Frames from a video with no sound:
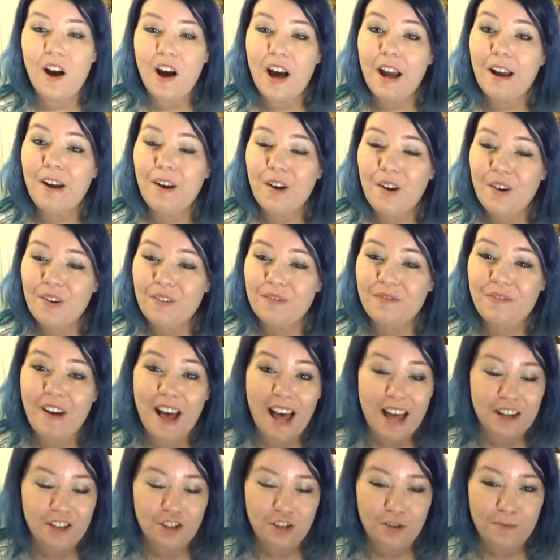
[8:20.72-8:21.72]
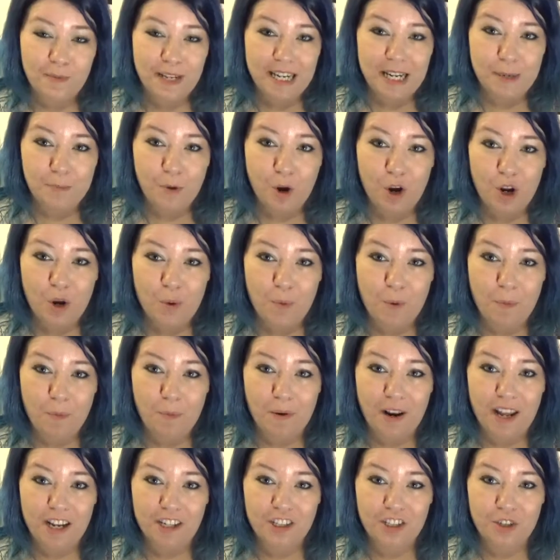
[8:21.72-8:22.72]
I own far too many Pokemon
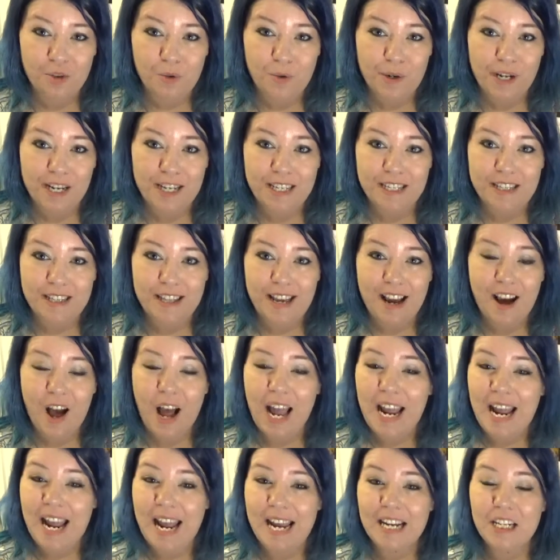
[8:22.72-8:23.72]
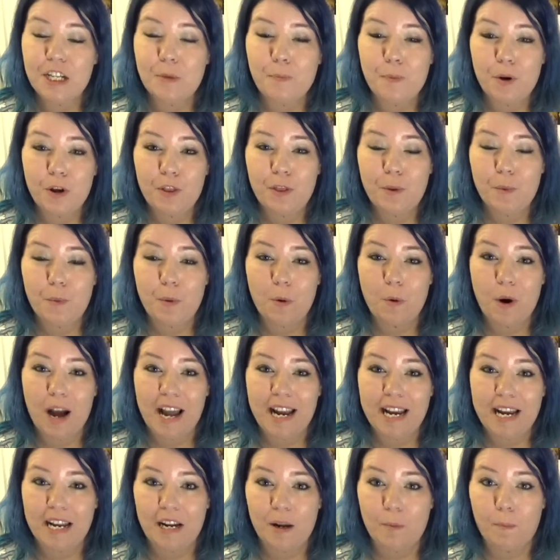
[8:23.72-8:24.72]
plush toys that I had to put them
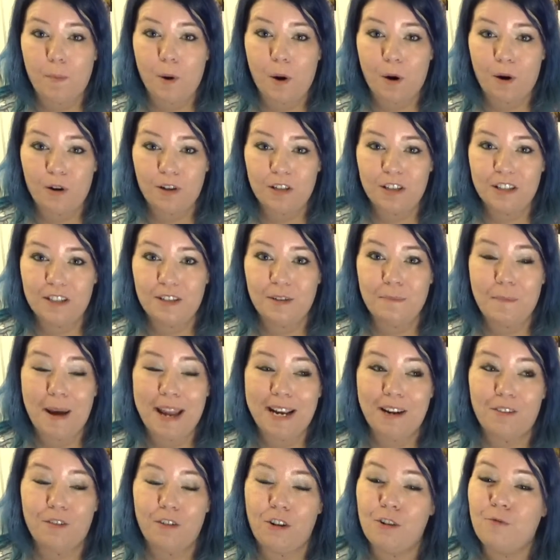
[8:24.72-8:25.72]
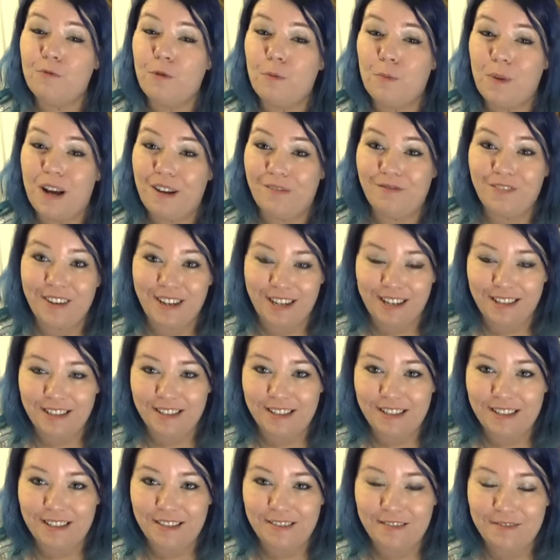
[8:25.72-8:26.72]
away in a box to make room for my
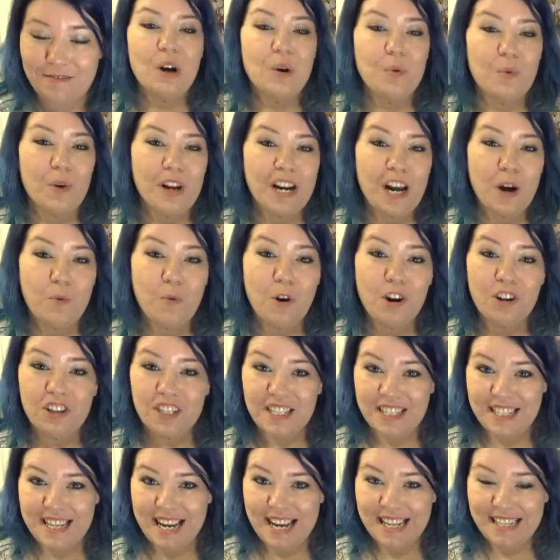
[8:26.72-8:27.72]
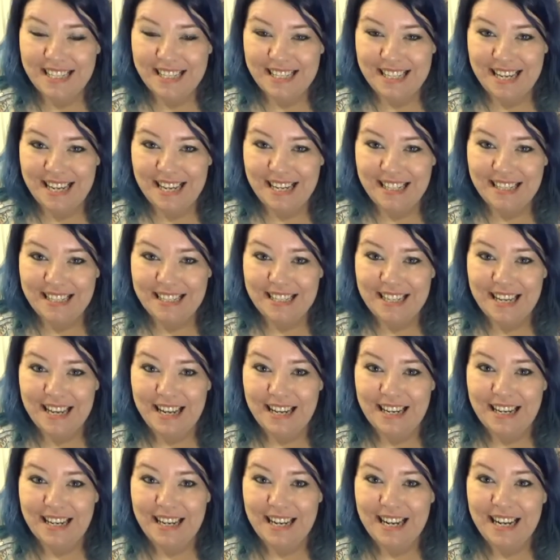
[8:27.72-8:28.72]
figures. When I watch sad scenes
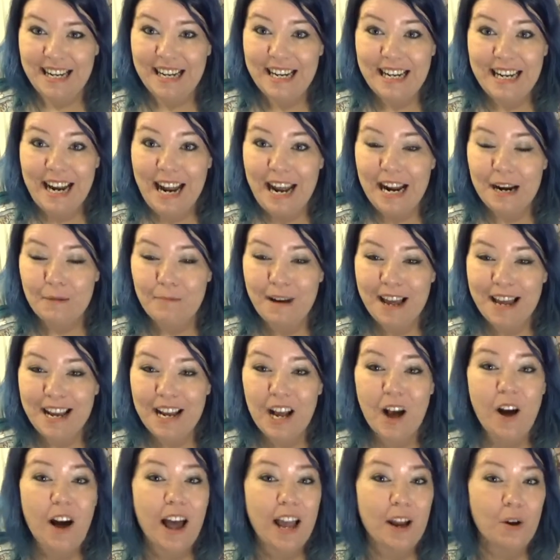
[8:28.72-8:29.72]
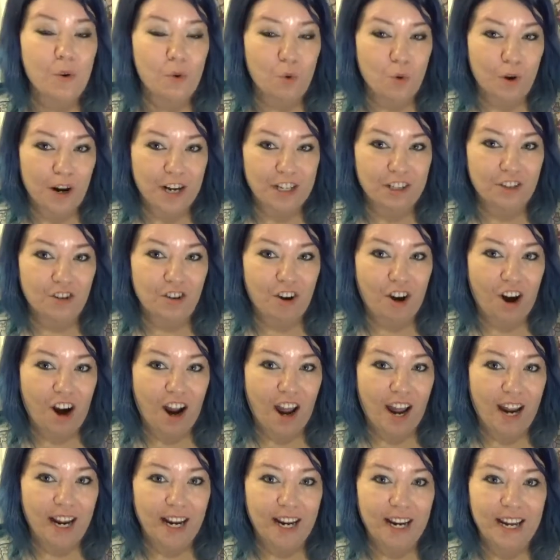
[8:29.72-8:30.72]
in any anime, I always
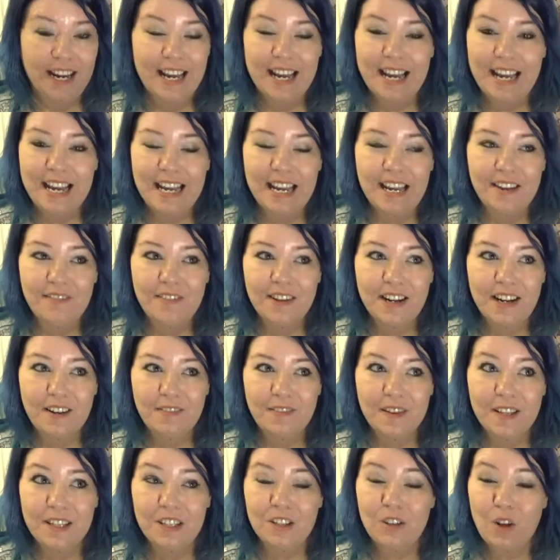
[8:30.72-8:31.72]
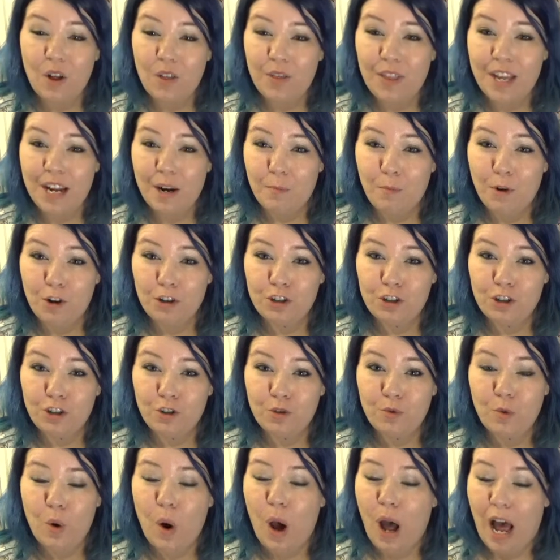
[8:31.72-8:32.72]
cry. Even if it's not that
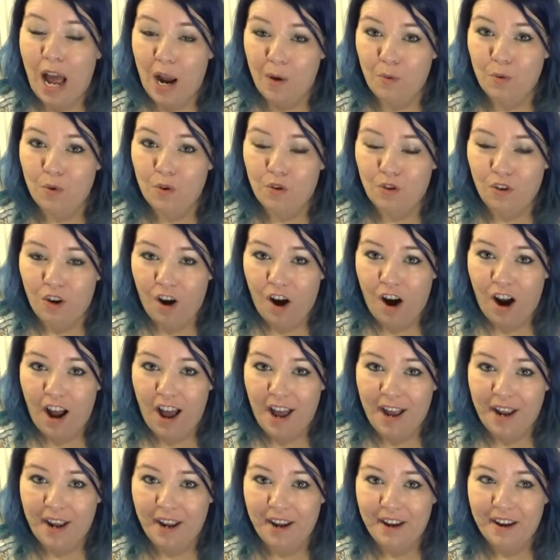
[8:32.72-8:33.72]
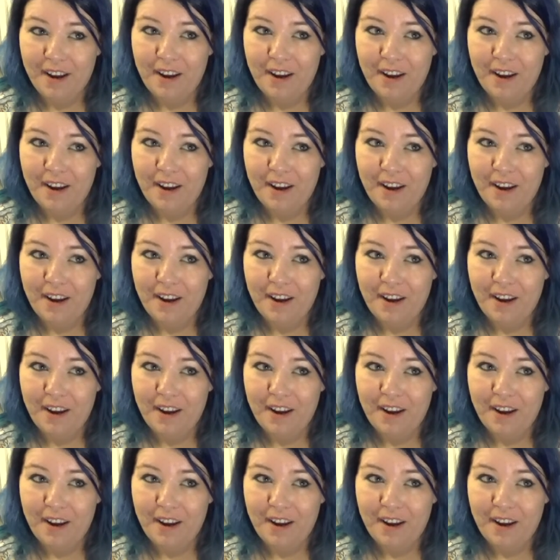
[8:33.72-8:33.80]
emotional, I will cry.